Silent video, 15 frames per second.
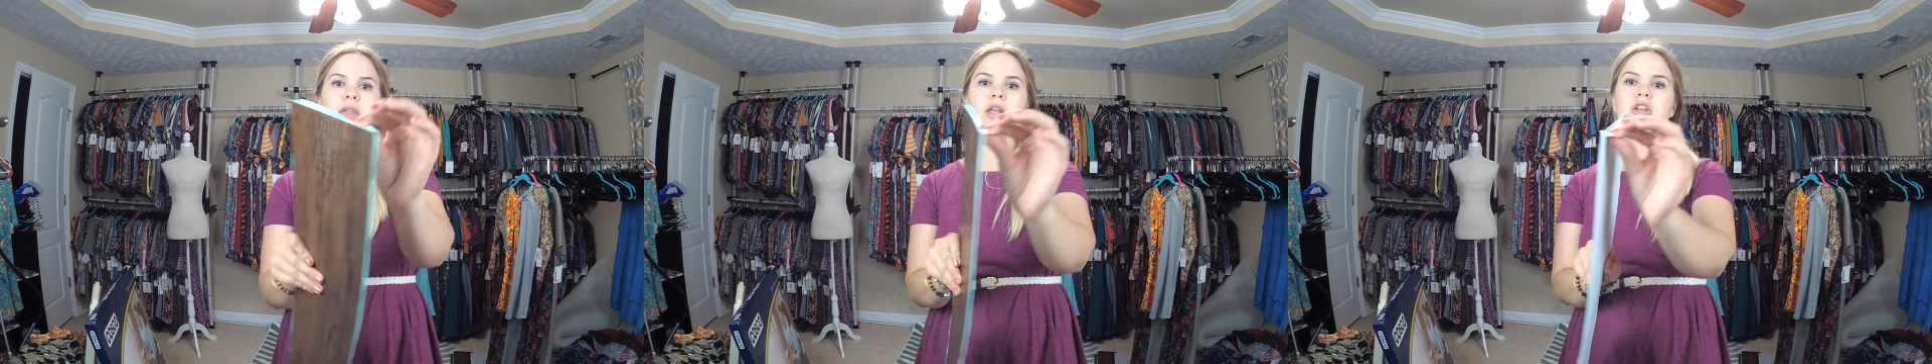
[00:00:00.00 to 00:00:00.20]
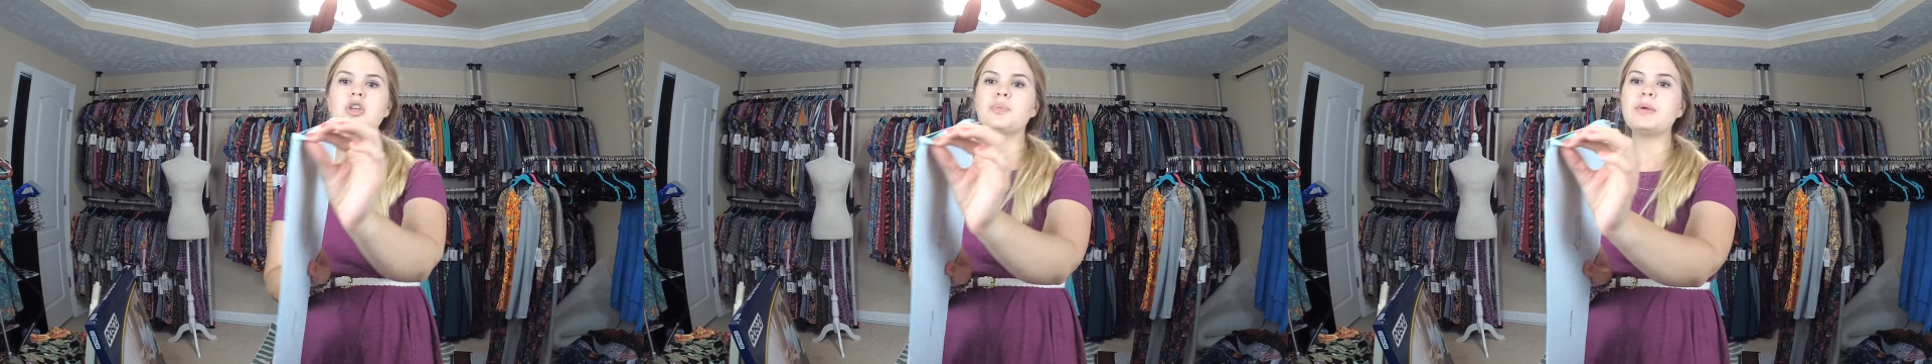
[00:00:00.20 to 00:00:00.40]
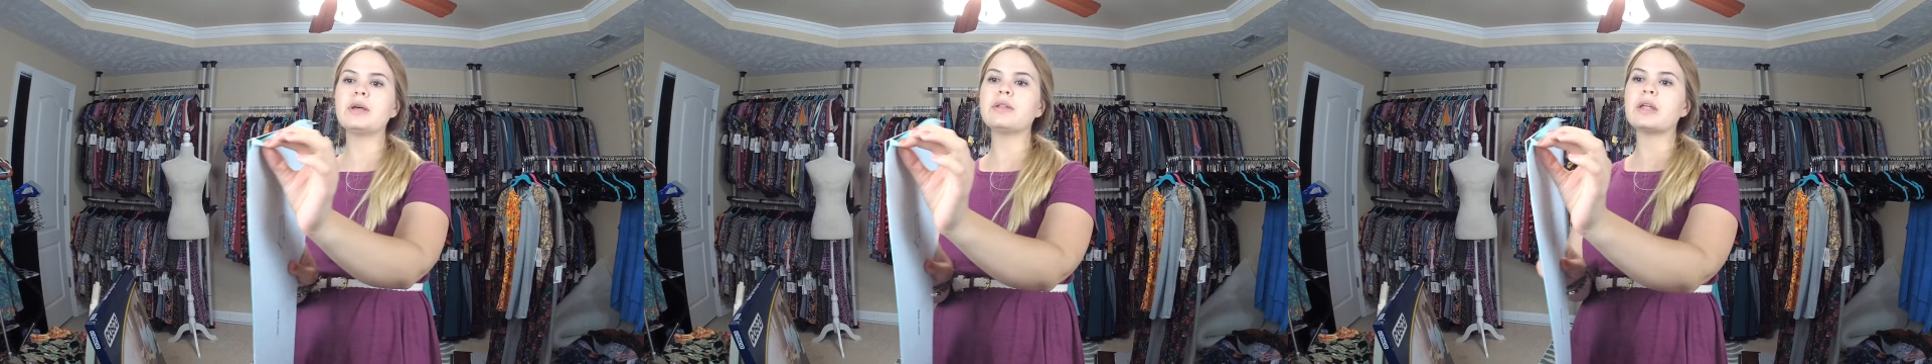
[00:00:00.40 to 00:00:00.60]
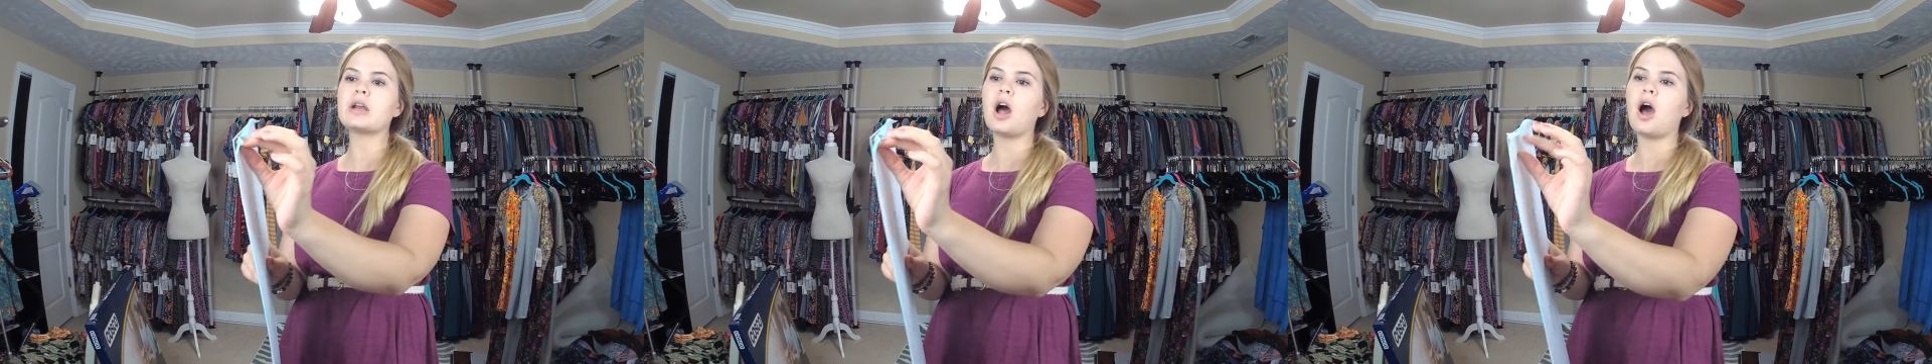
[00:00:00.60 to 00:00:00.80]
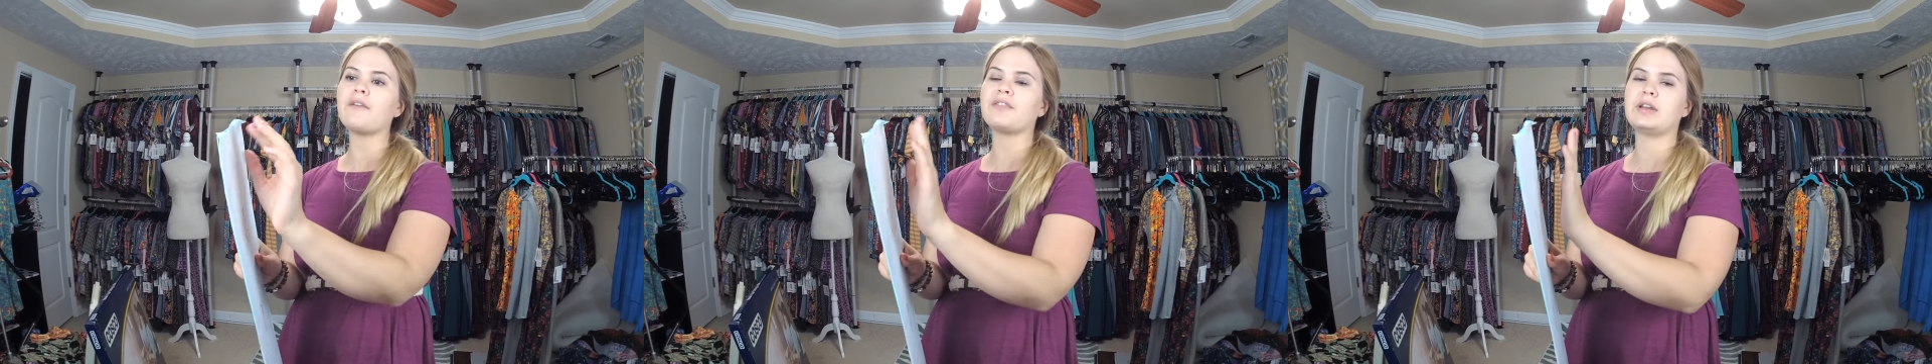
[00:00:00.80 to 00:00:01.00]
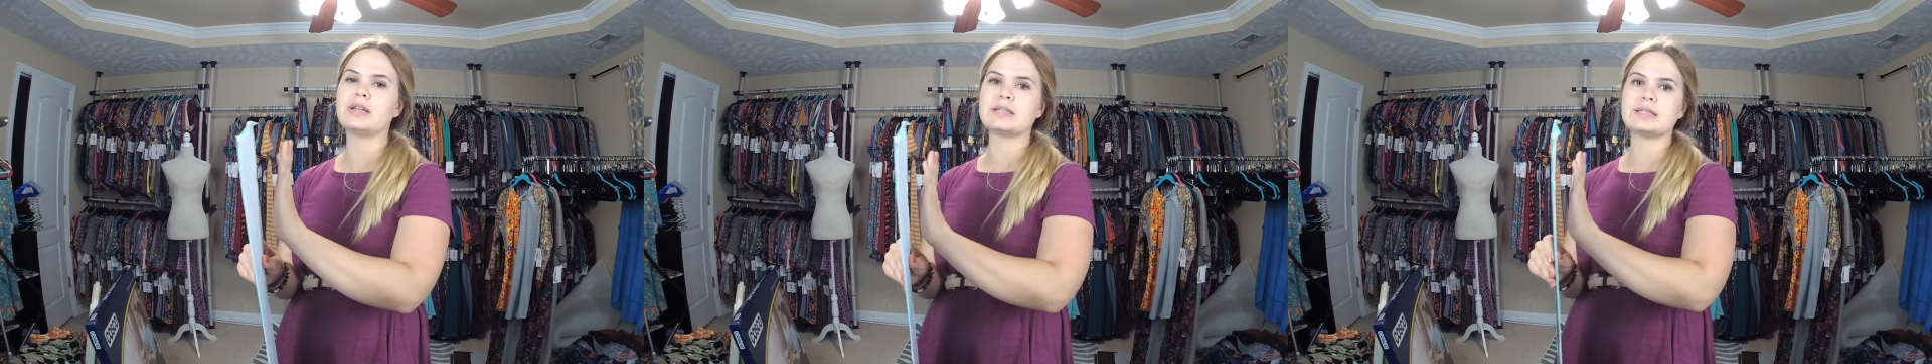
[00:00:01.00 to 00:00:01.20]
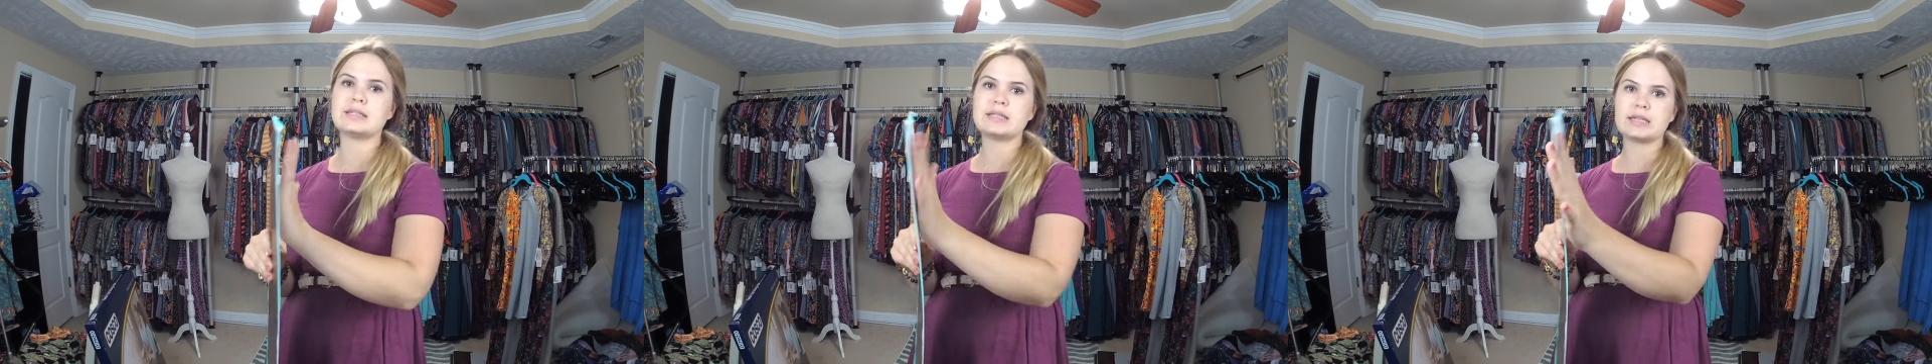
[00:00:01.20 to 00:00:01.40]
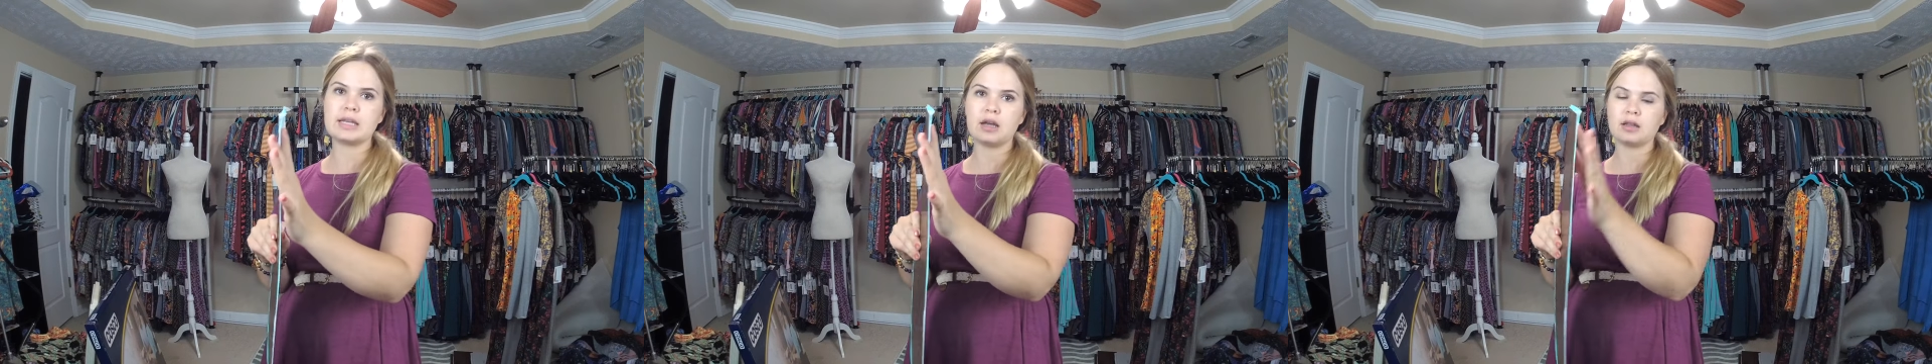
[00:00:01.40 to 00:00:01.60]
You peel that off and it's
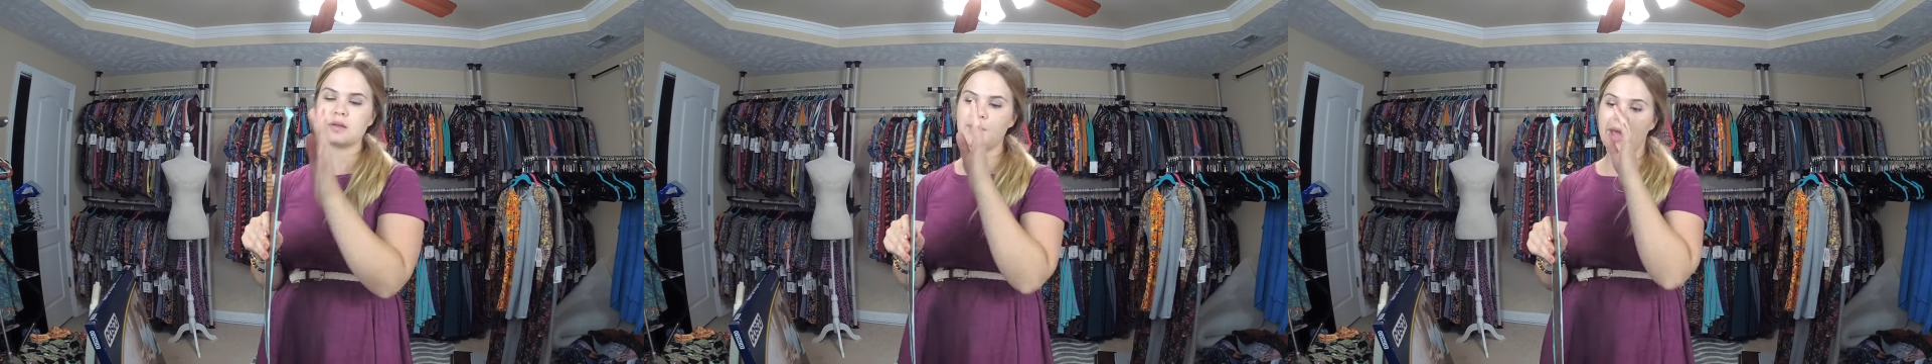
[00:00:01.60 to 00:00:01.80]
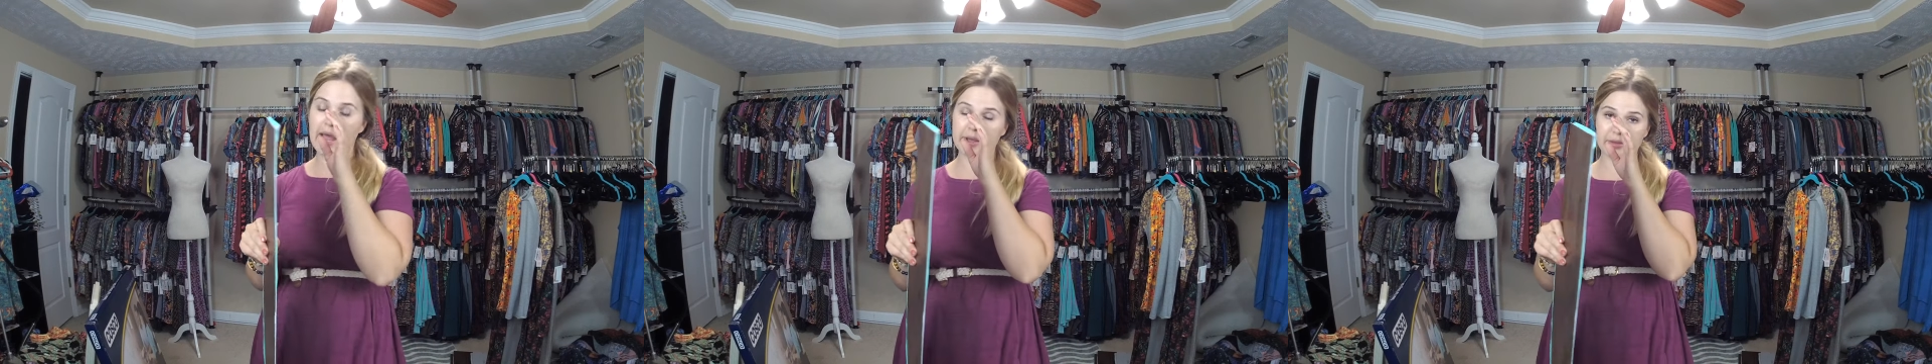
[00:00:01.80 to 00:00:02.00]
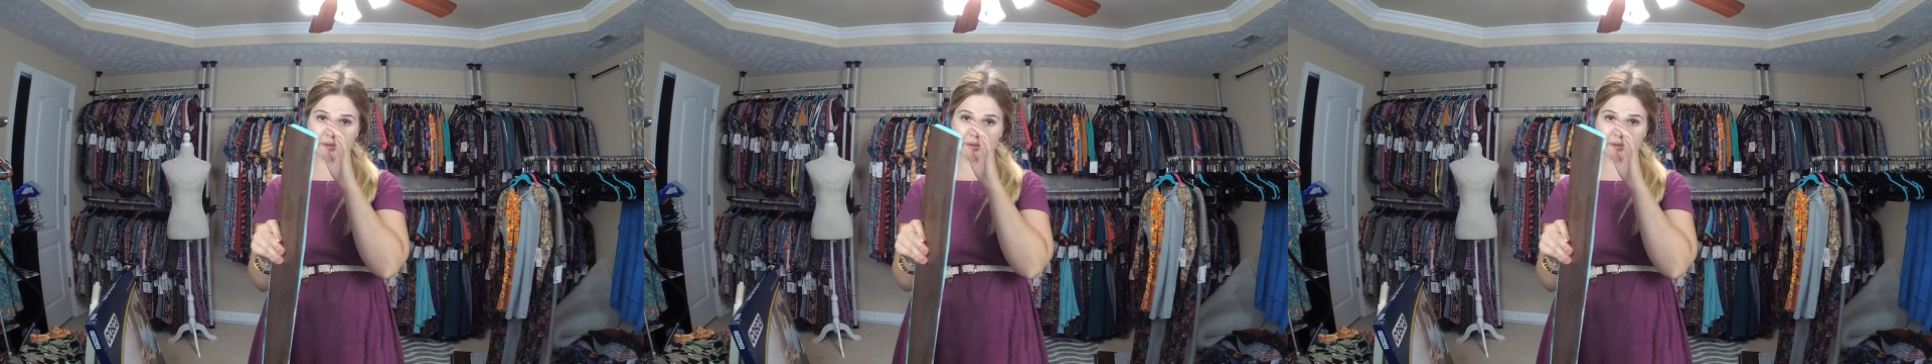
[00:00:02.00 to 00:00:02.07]
sticky on the back.